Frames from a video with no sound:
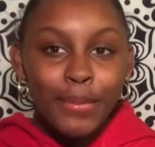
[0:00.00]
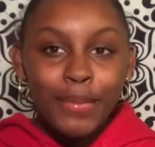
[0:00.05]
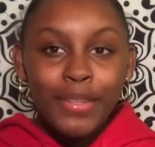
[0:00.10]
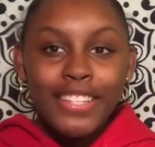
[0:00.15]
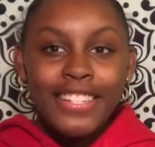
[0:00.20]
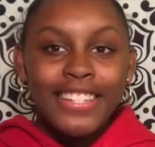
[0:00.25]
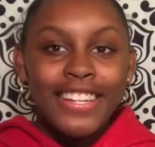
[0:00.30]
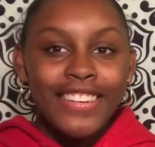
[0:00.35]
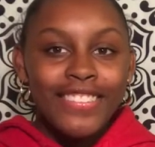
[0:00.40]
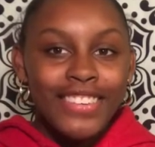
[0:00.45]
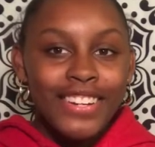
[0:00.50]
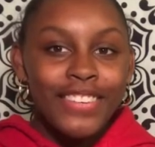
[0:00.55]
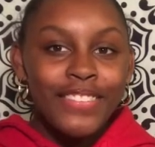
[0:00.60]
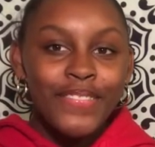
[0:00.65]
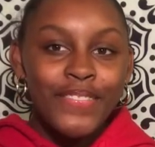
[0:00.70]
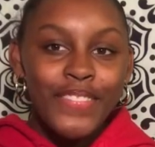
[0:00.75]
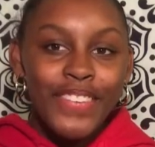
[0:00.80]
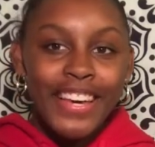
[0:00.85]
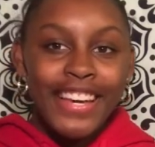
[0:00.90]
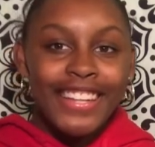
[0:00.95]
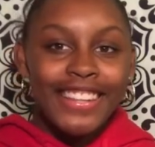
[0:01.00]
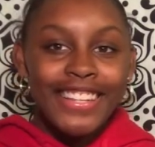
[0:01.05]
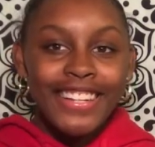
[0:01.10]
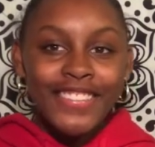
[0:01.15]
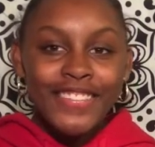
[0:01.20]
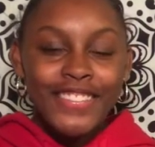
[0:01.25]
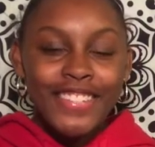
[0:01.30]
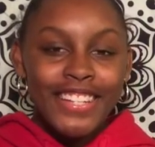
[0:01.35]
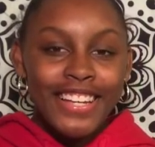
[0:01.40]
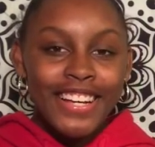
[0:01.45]
Please give it a big
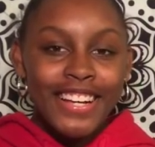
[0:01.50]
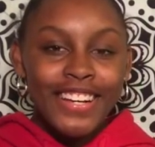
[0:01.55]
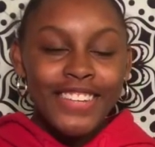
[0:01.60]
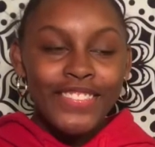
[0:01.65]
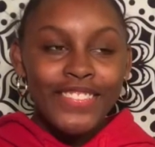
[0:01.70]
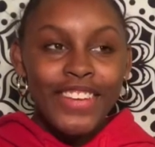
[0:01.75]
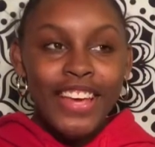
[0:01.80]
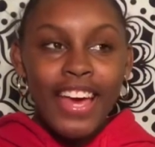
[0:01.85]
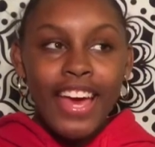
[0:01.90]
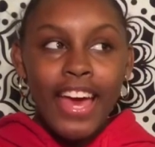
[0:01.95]
thumbs up,